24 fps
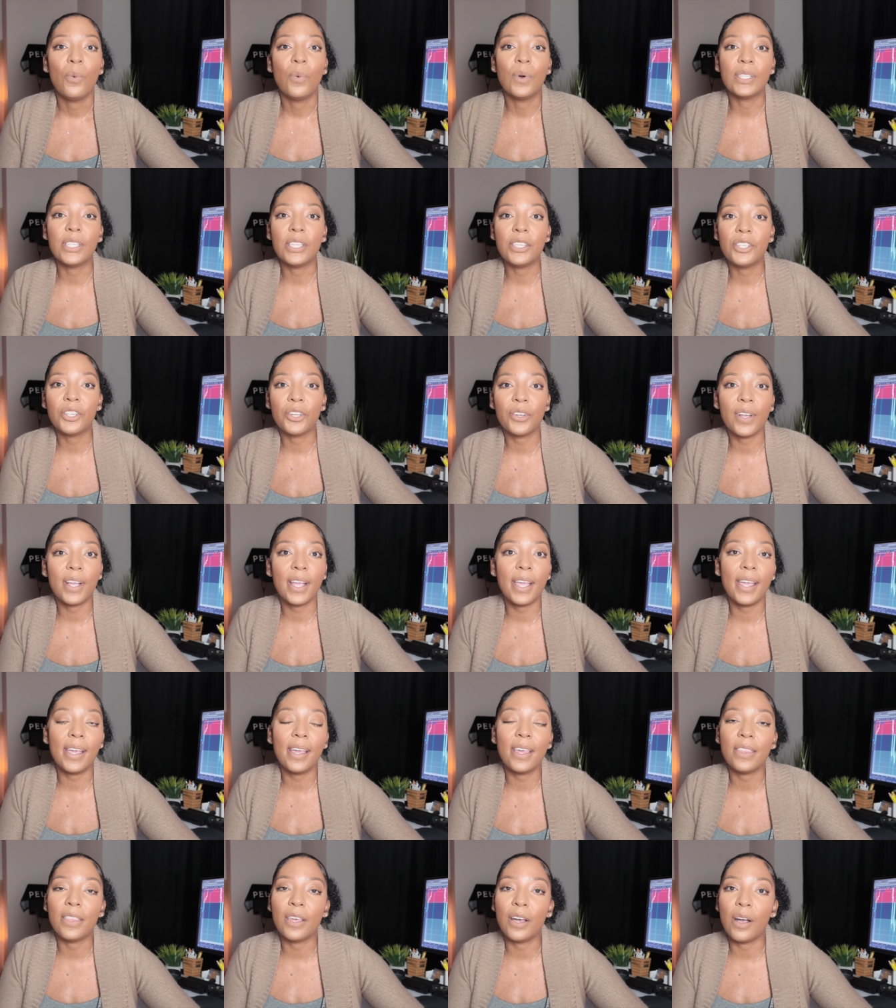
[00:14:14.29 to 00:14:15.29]
Was it
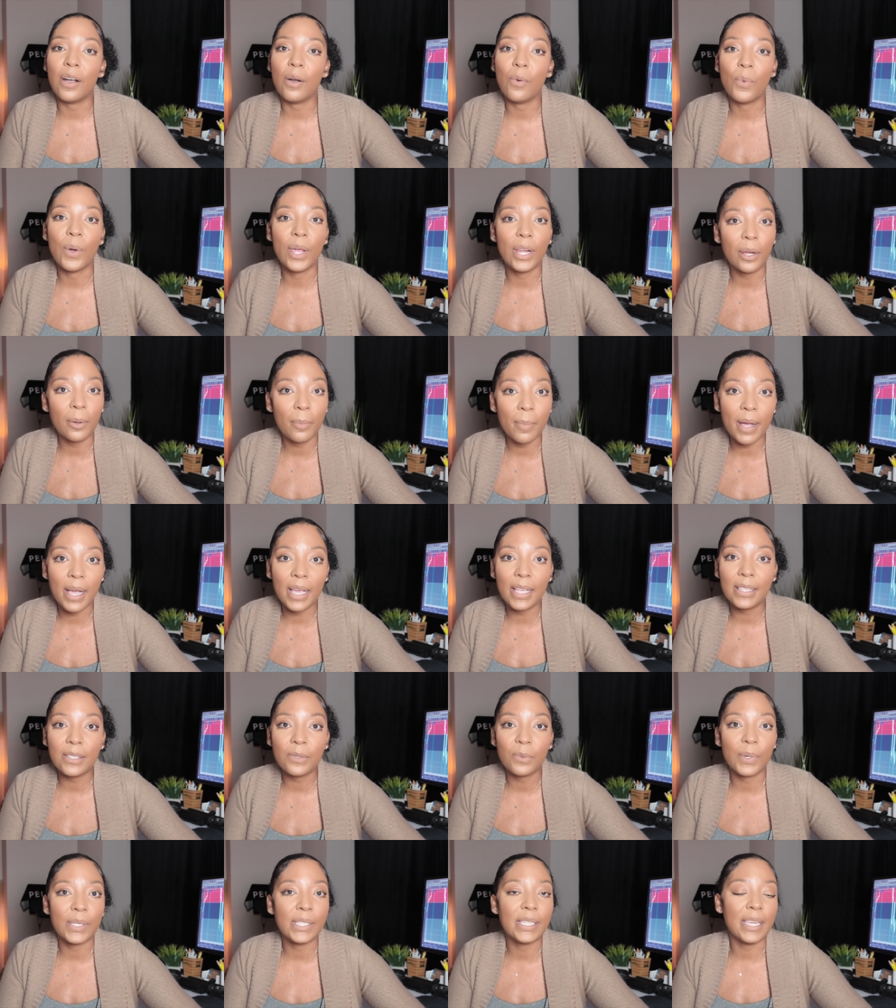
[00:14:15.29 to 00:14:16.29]
during the winter
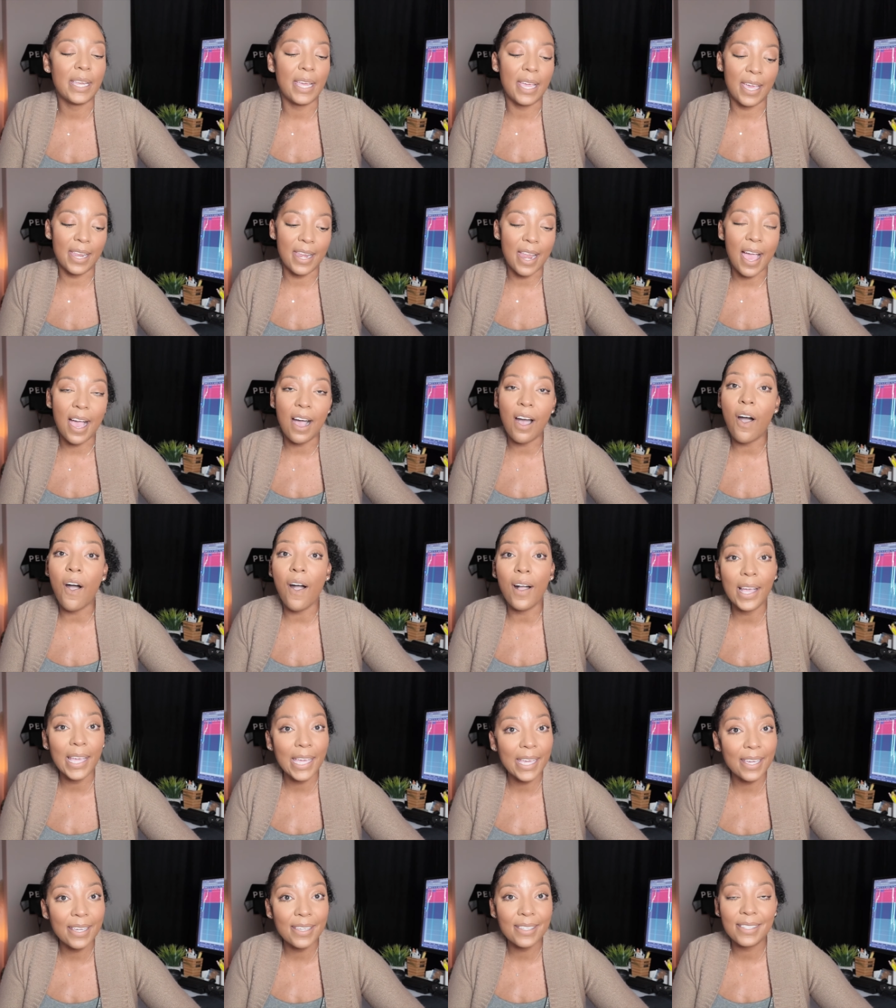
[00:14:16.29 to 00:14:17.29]
months? Was it in
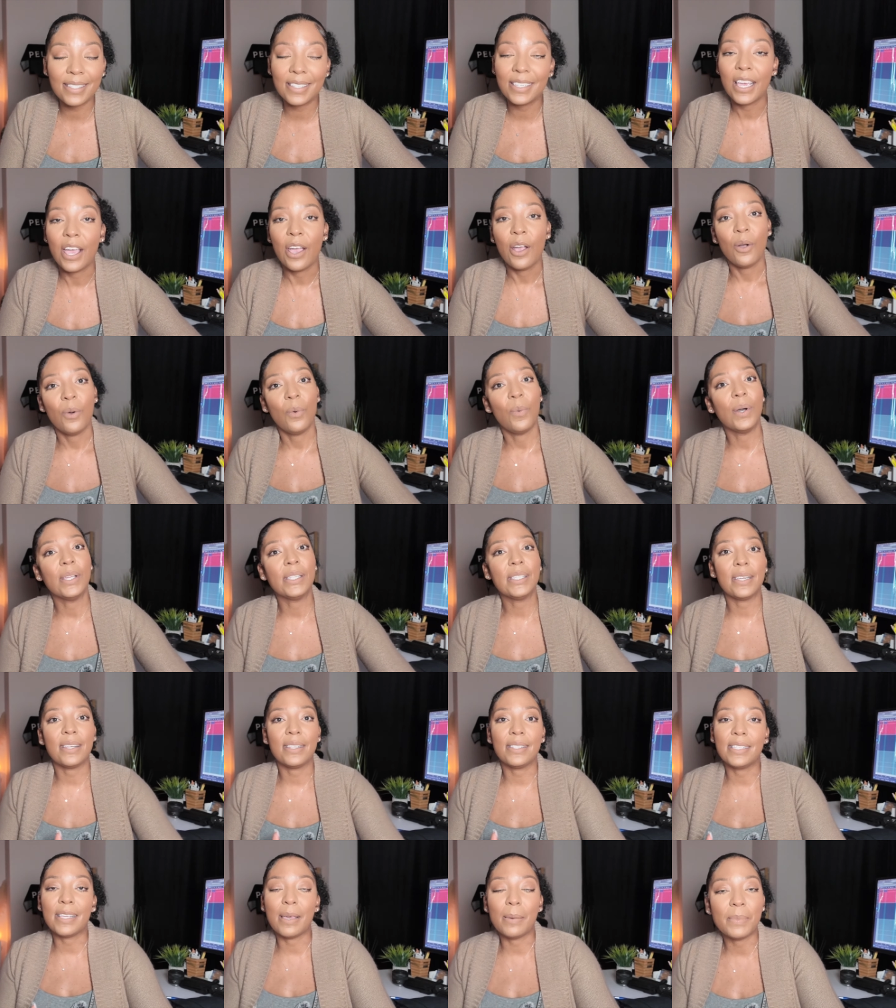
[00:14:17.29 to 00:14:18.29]
August? Was
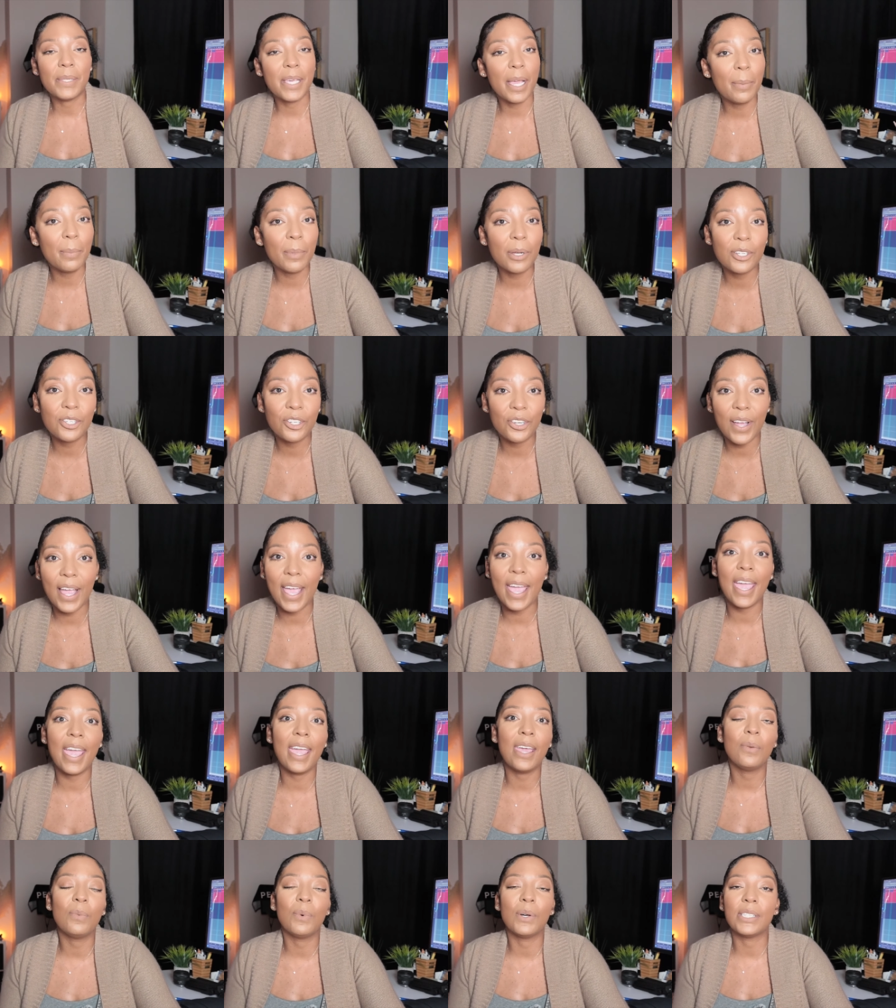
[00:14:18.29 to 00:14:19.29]
it a September
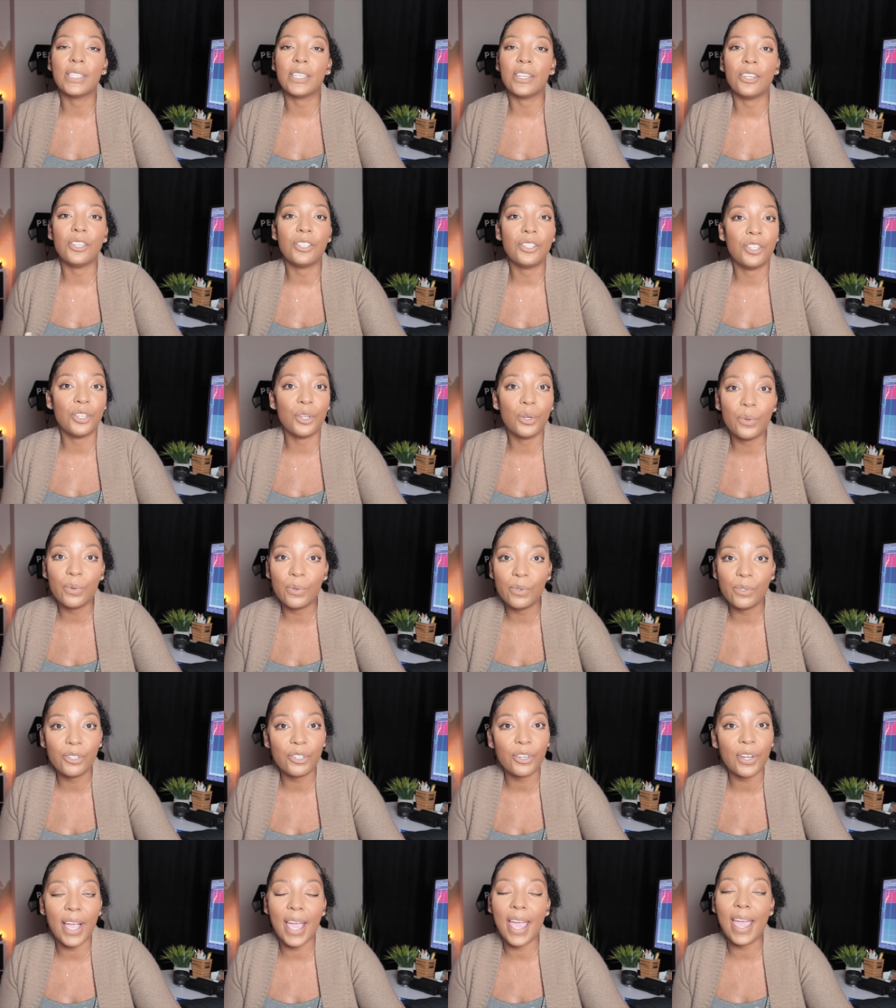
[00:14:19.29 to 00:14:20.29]
trade? Was it a
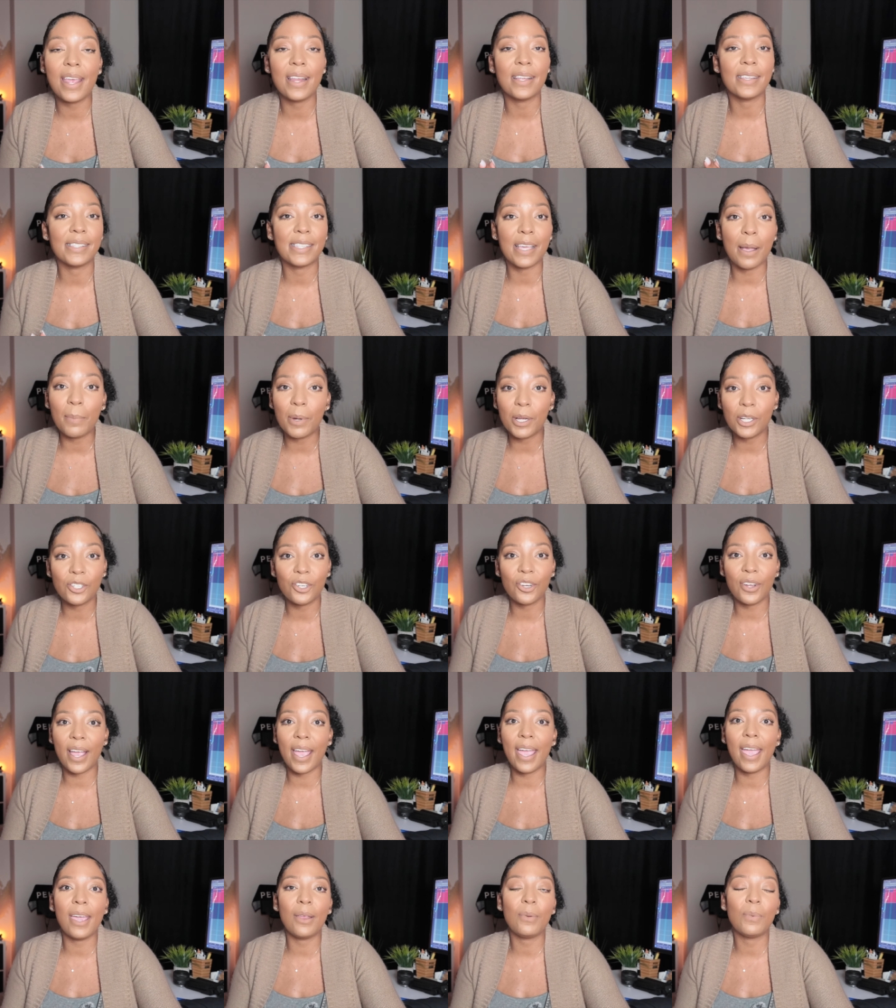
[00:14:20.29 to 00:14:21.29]
June trade, a summer
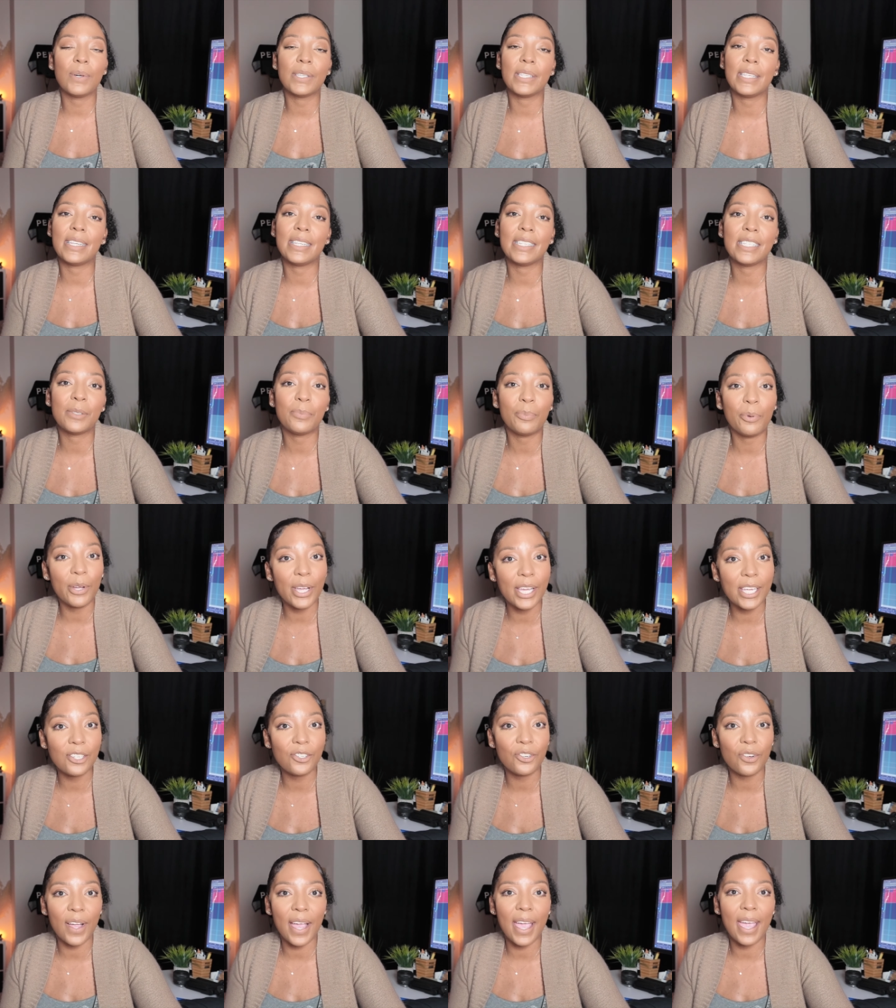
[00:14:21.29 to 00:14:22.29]
trade? Was it a
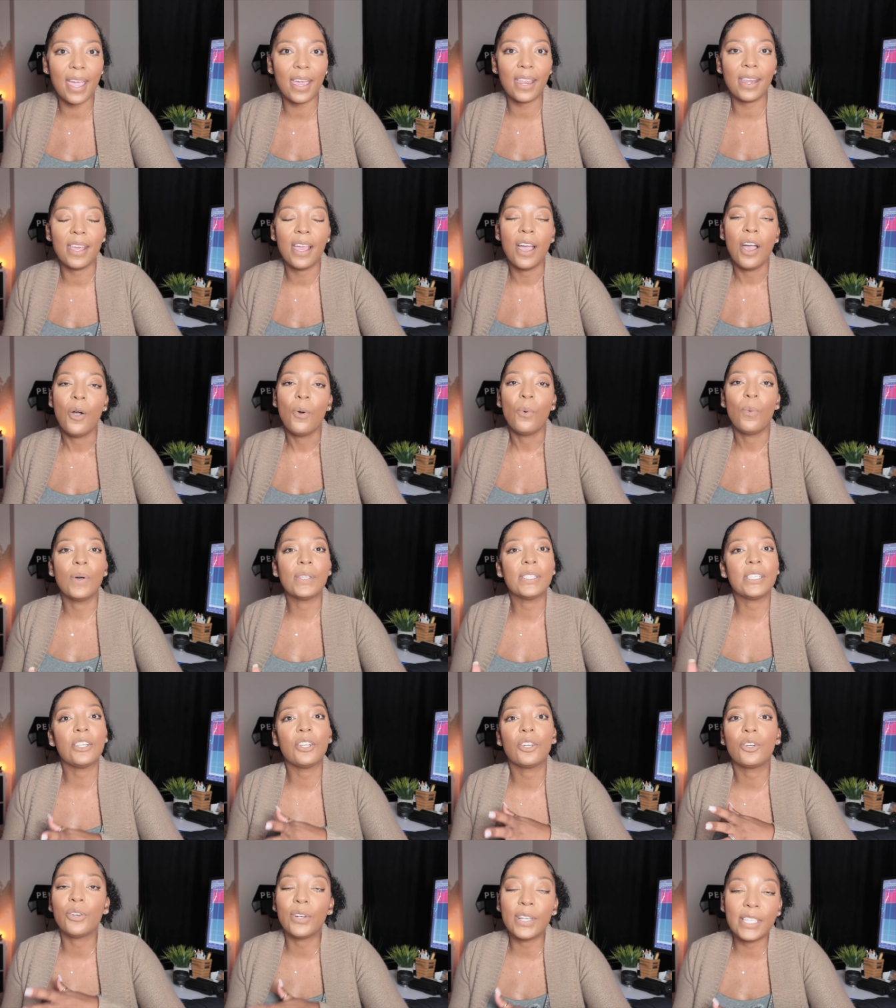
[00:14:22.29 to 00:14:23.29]
spring trade? Was
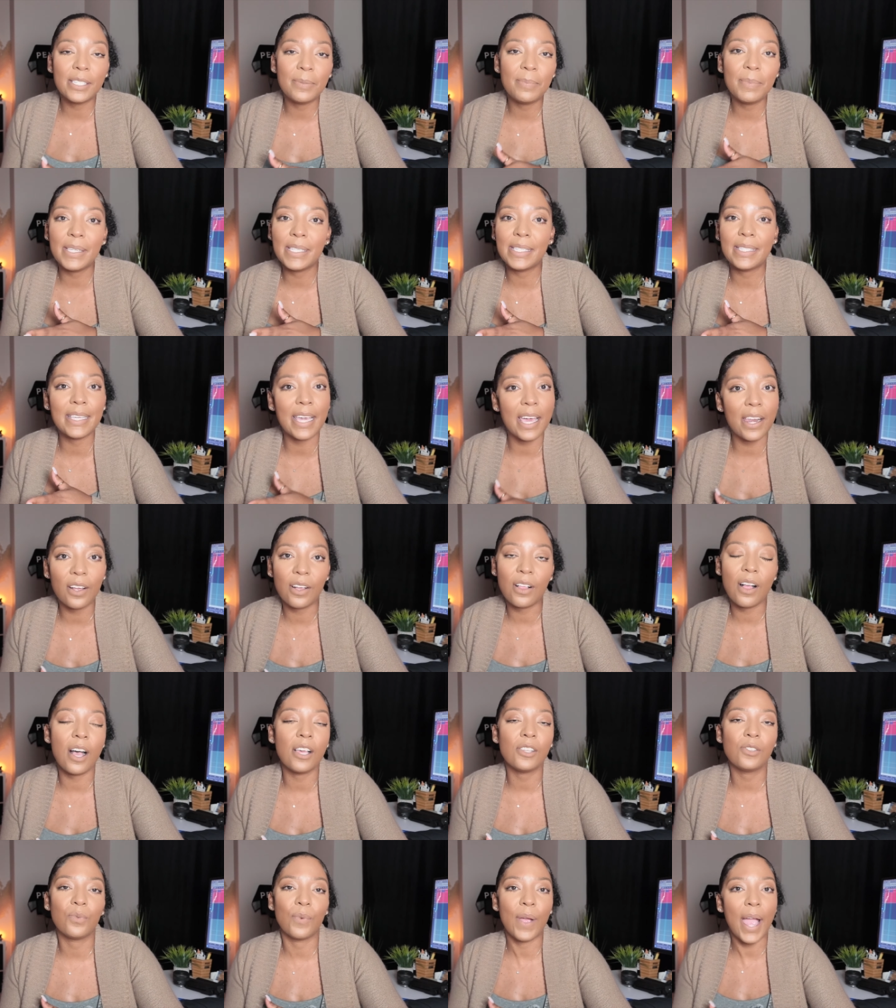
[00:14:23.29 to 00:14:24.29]
it a Christmas Santa
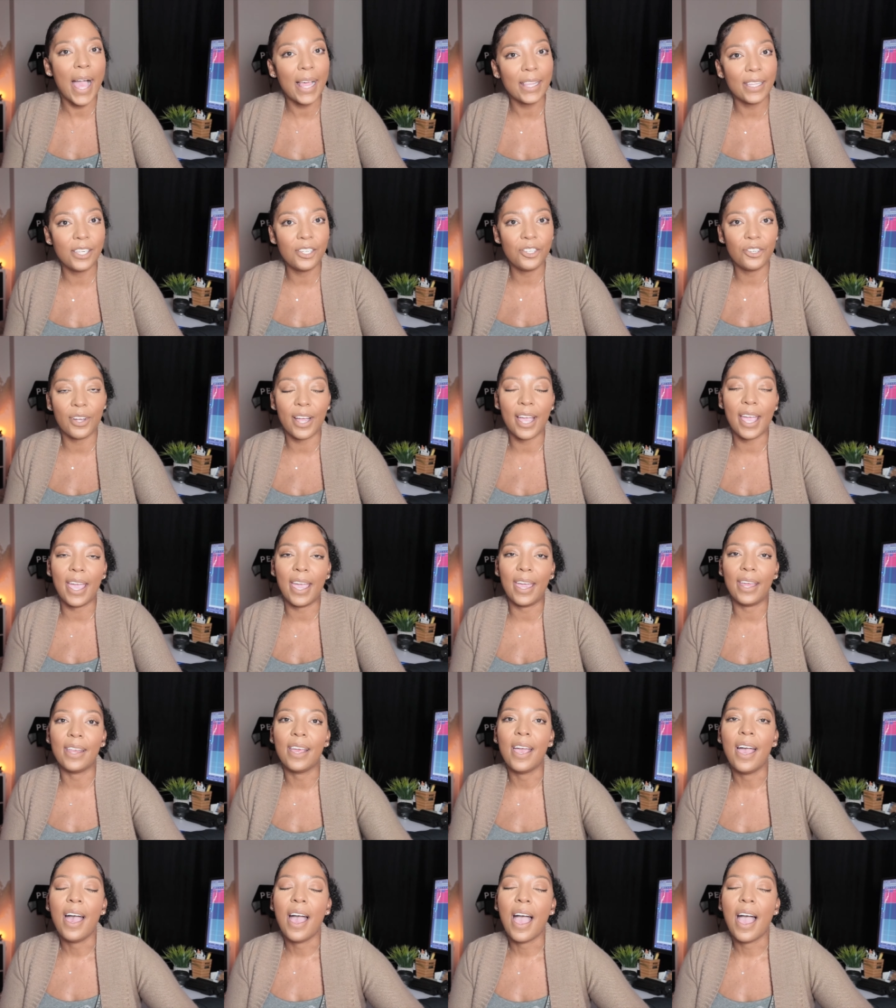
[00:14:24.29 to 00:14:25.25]
Claus rally trade?